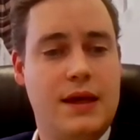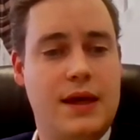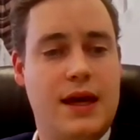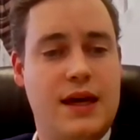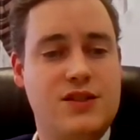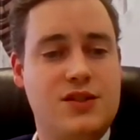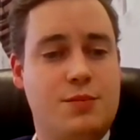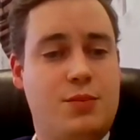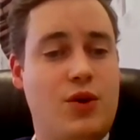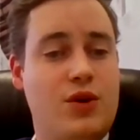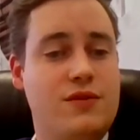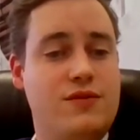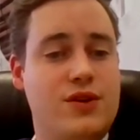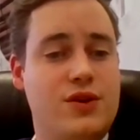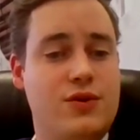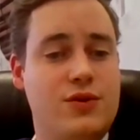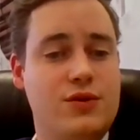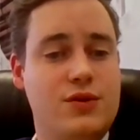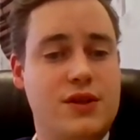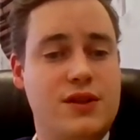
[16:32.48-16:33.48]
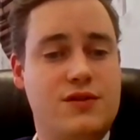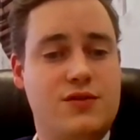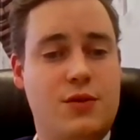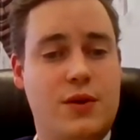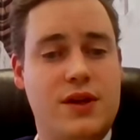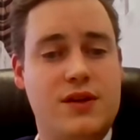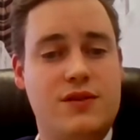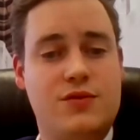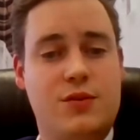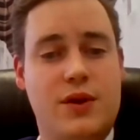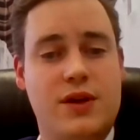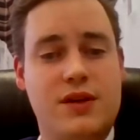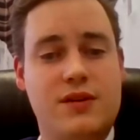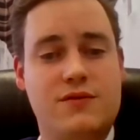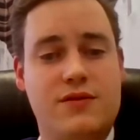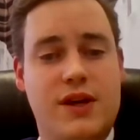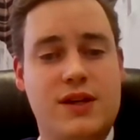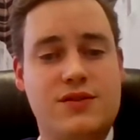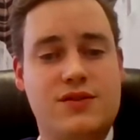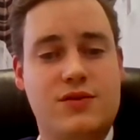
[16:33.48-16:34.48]
As a part of an early 2020
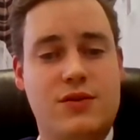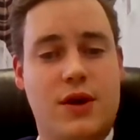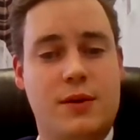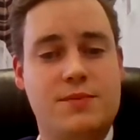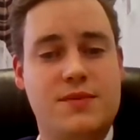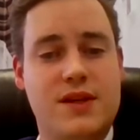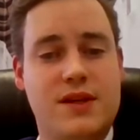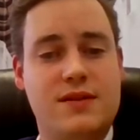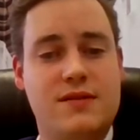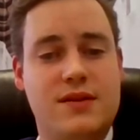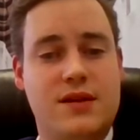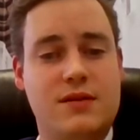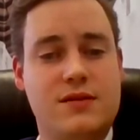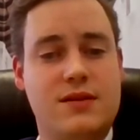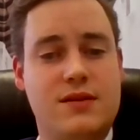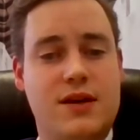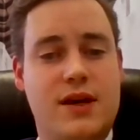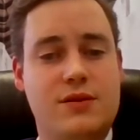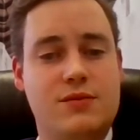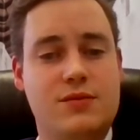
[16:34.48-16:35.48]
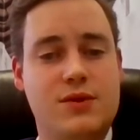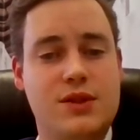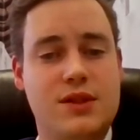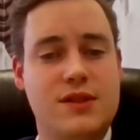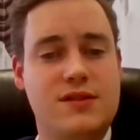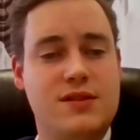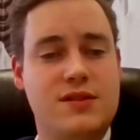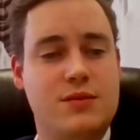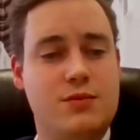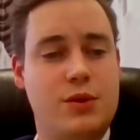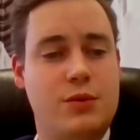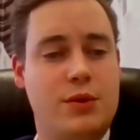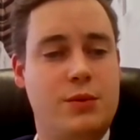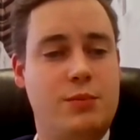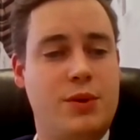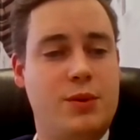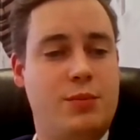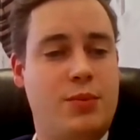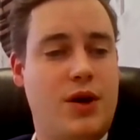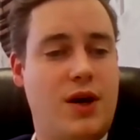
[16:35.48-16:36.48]
investor update, Delta 9 released that we
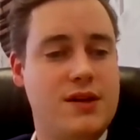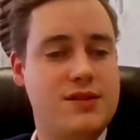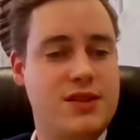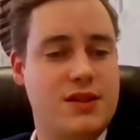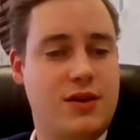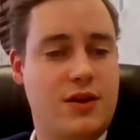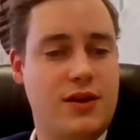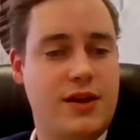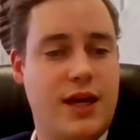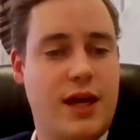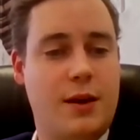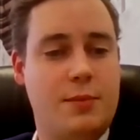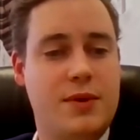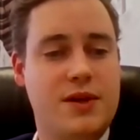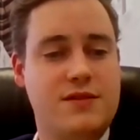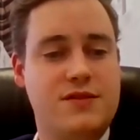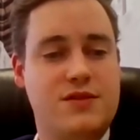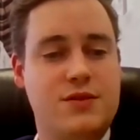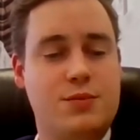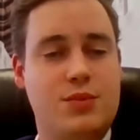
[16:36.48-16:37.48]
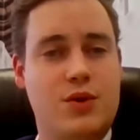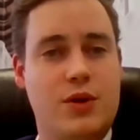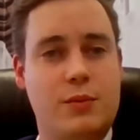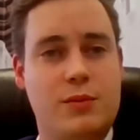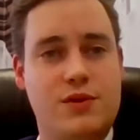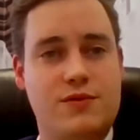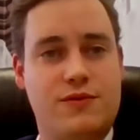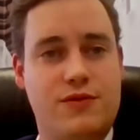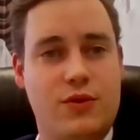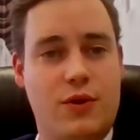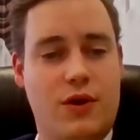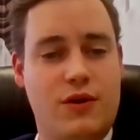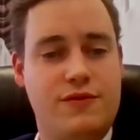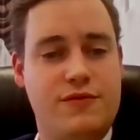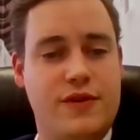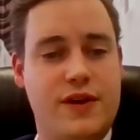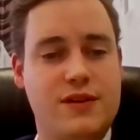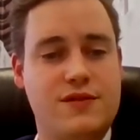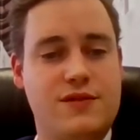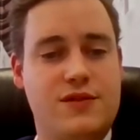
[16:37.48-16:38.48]
would be pausing our CapEx deployment for our
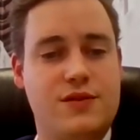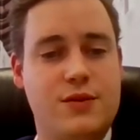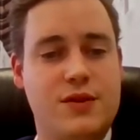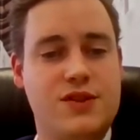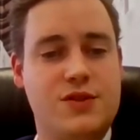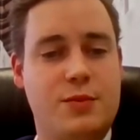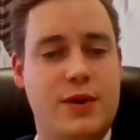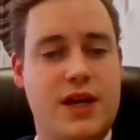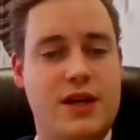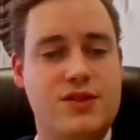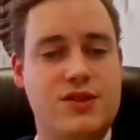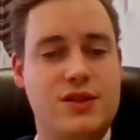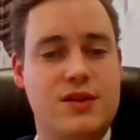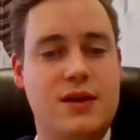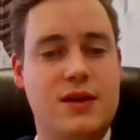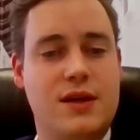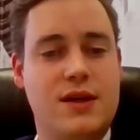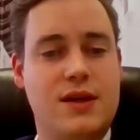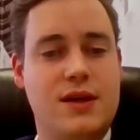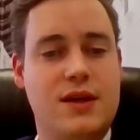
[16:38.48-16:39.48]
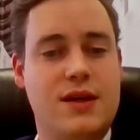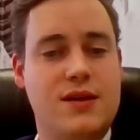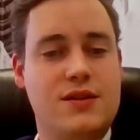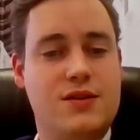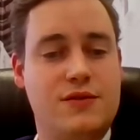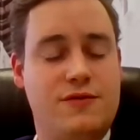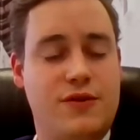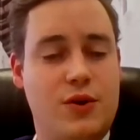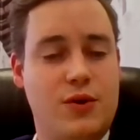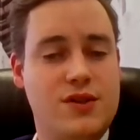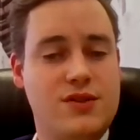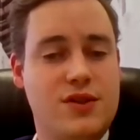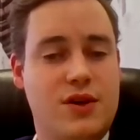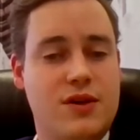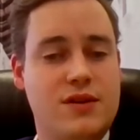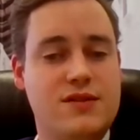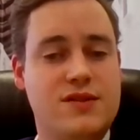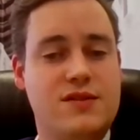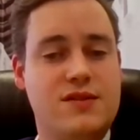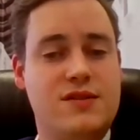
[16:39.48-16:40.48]
phase 2 expansion to focus on
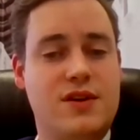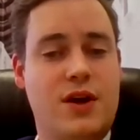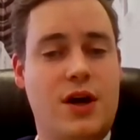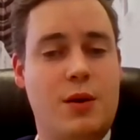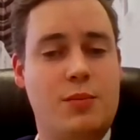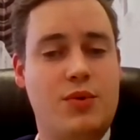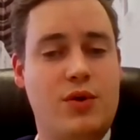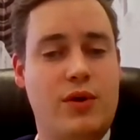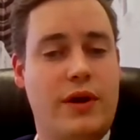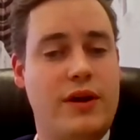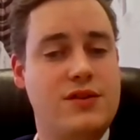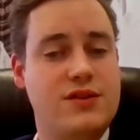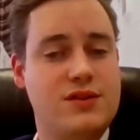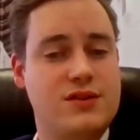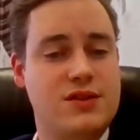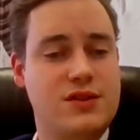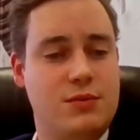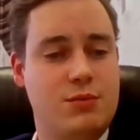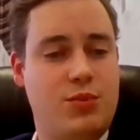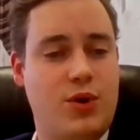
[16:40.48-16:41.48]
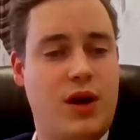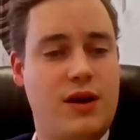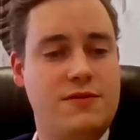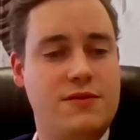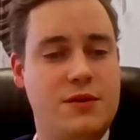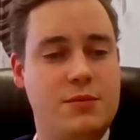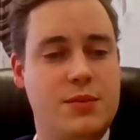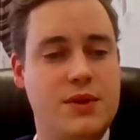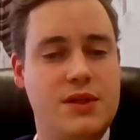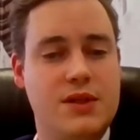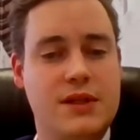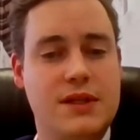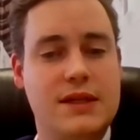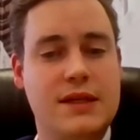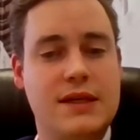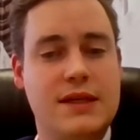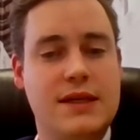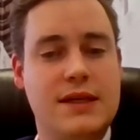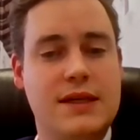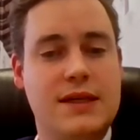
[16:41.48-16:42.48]
existing operations and profitability
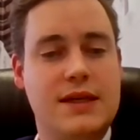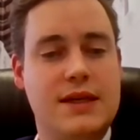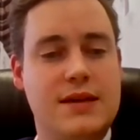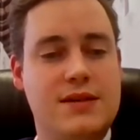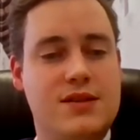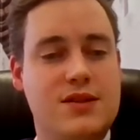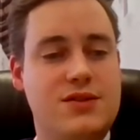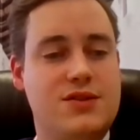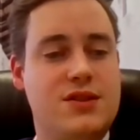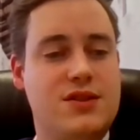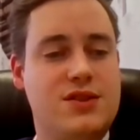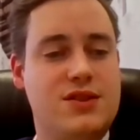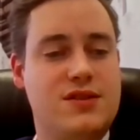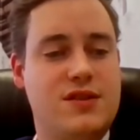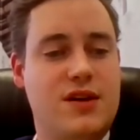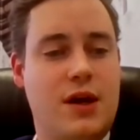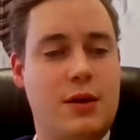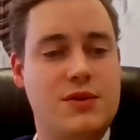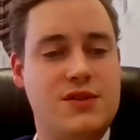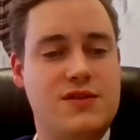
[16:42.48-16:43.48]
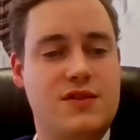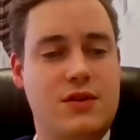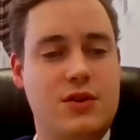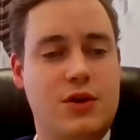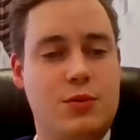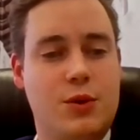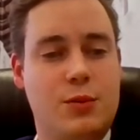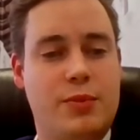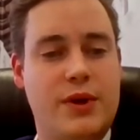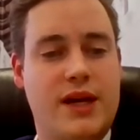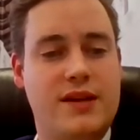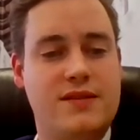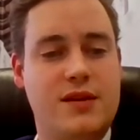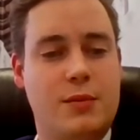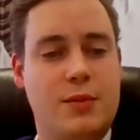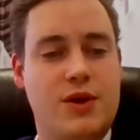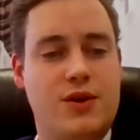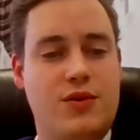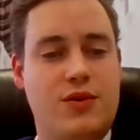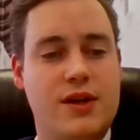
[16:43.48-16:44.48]
until such a time as the global
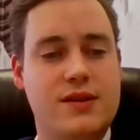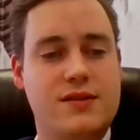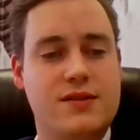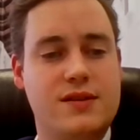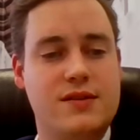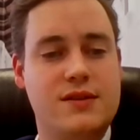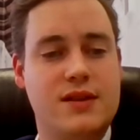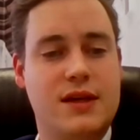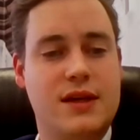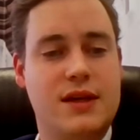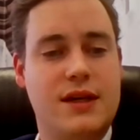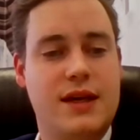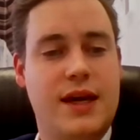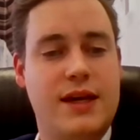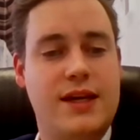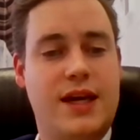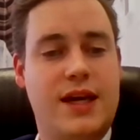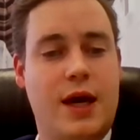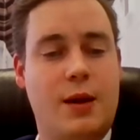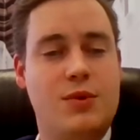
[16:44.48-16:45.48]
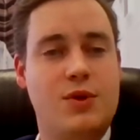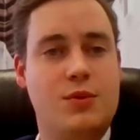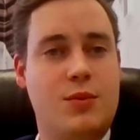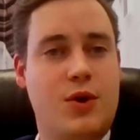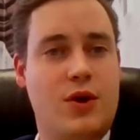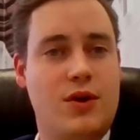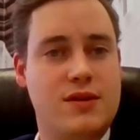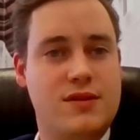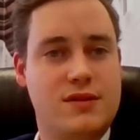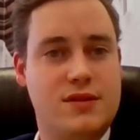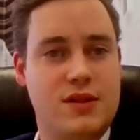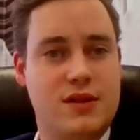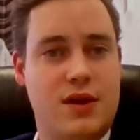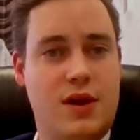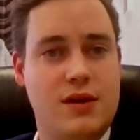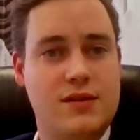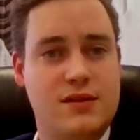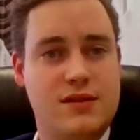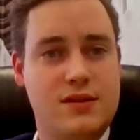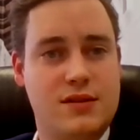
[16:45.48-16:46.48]
pandemic crisis and capital markets
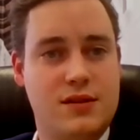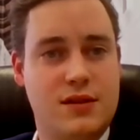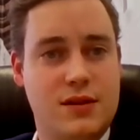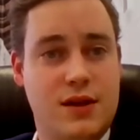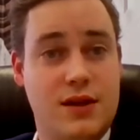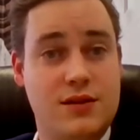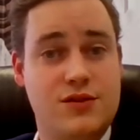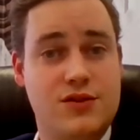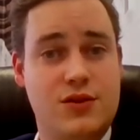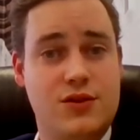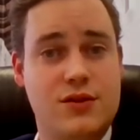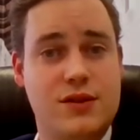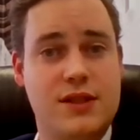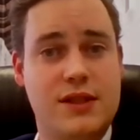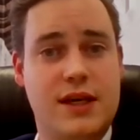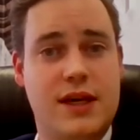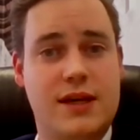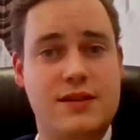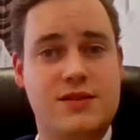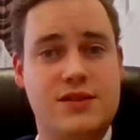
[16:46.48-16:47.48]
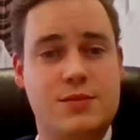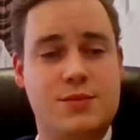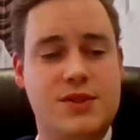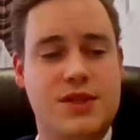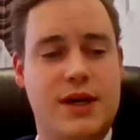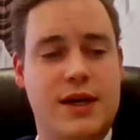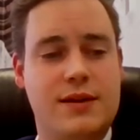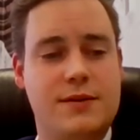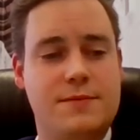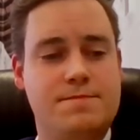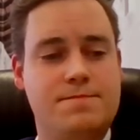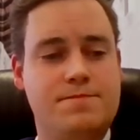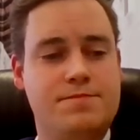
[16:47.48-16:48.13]
uncertainty has subsided.